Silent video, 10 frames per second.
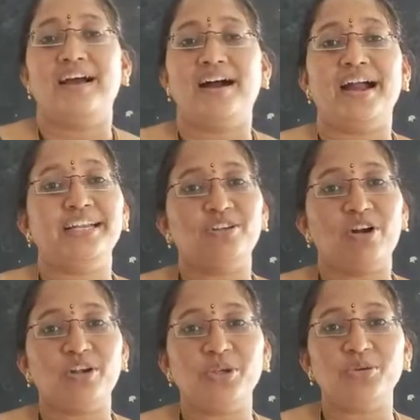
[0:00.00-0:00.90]
I
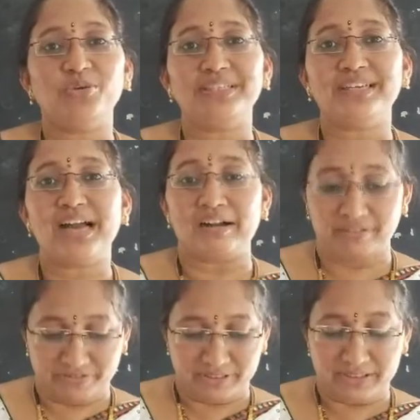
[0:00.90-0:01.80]
taught to you the
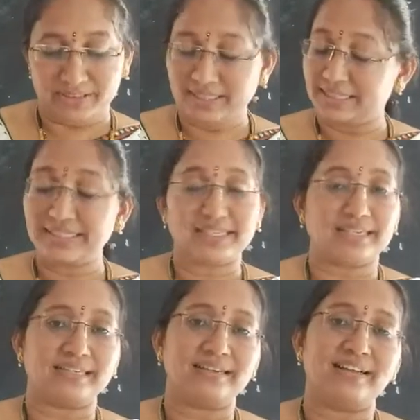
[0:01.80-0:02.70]
our foot, isn't
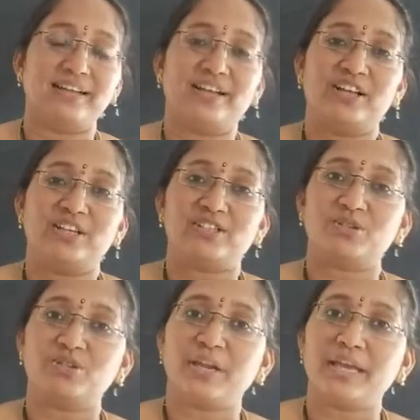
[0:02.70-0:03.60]
it?
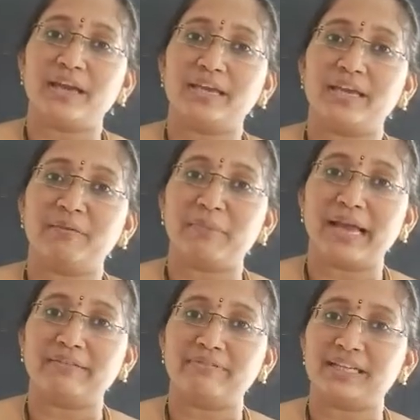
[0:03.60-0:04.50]
So today I came
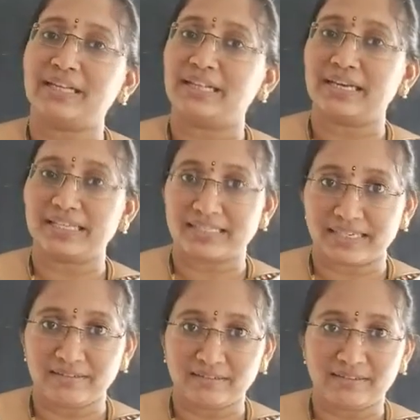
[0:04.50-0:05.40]
back with another
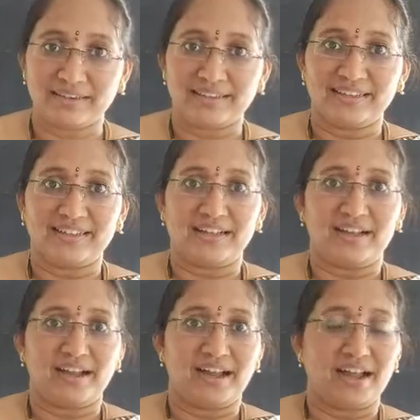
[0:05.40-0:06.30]
lesson.
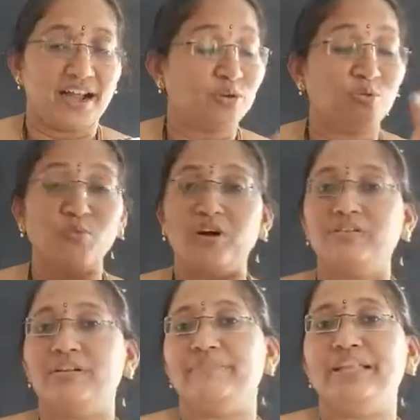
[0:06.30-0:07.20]
I don't want to
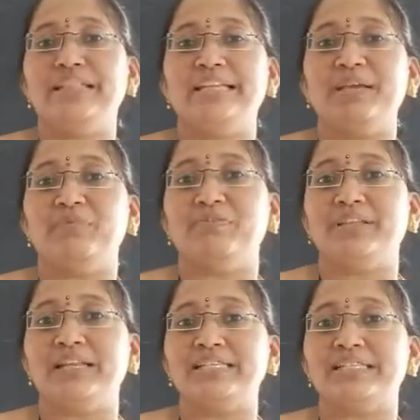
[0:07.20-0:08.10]
reveal the name of
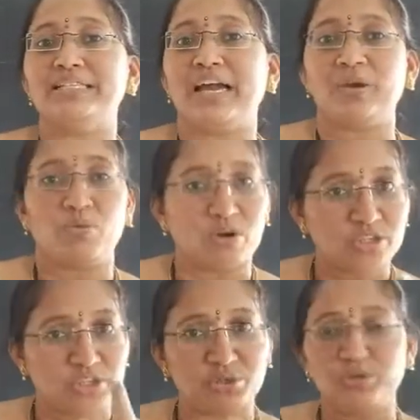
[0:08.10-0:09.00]
the lesson. I
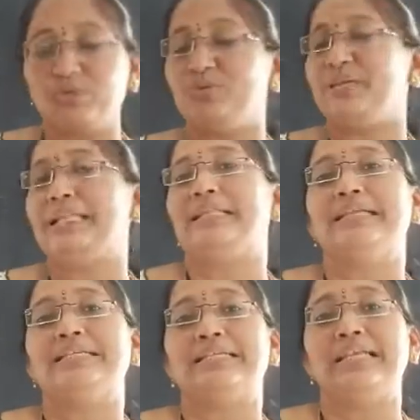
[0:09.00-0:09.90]
want you to tell the
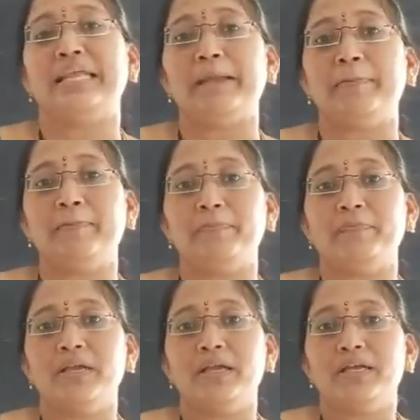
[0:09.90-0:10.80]
lesson
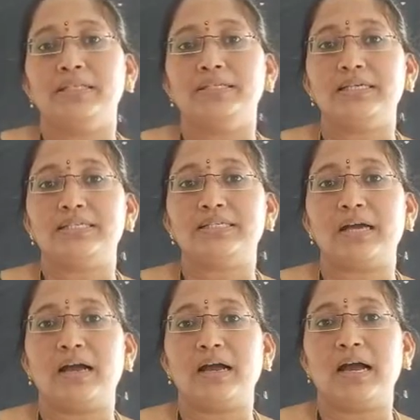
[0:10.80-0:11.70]
name just
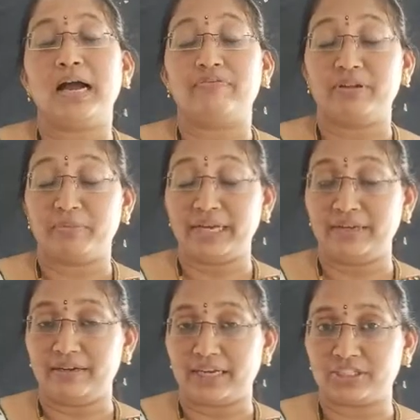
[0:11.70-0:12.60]
after my
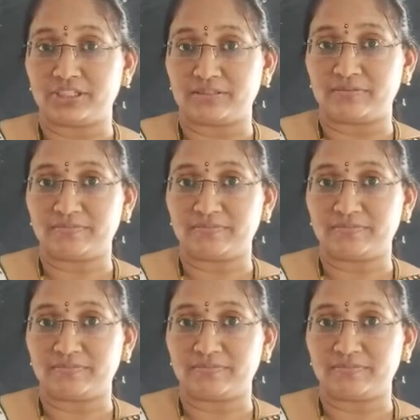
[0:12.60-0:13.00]
introduction.